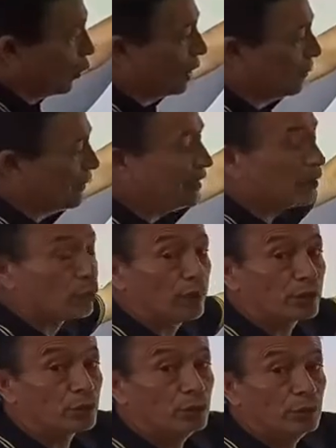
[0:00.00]
will be
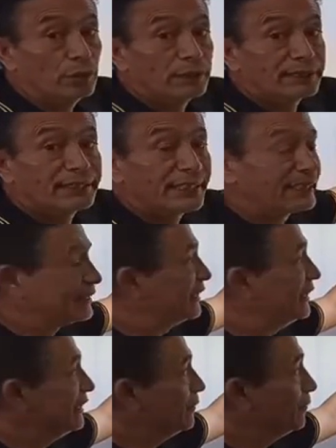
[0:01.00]
equal to
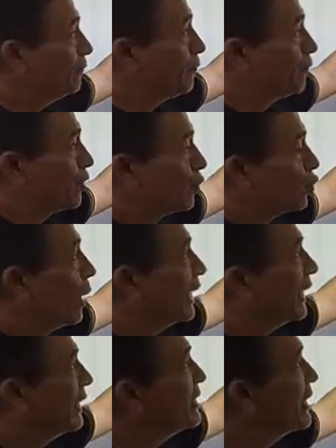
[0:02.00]
60. So
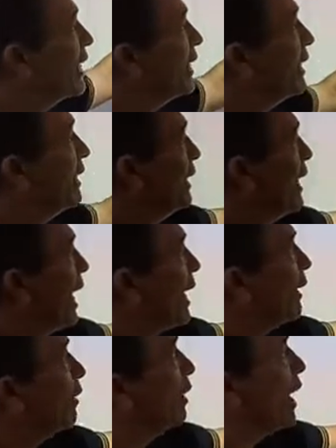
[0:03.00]
I can say
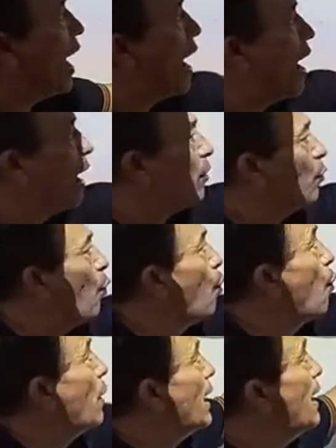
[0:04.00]
angle
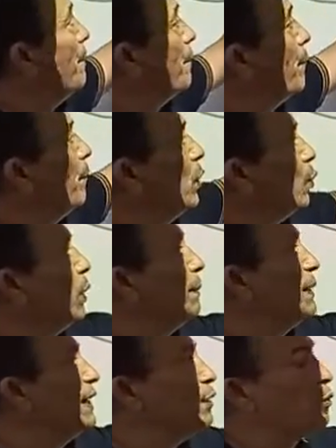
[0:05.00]
ROM will
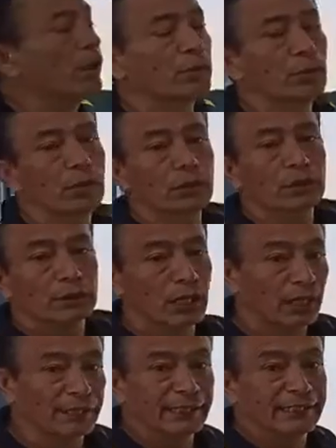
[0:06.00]
be equal to
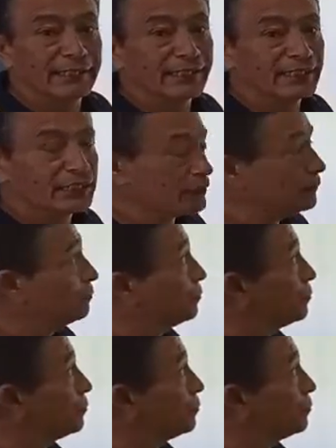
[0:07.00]
30 degrees.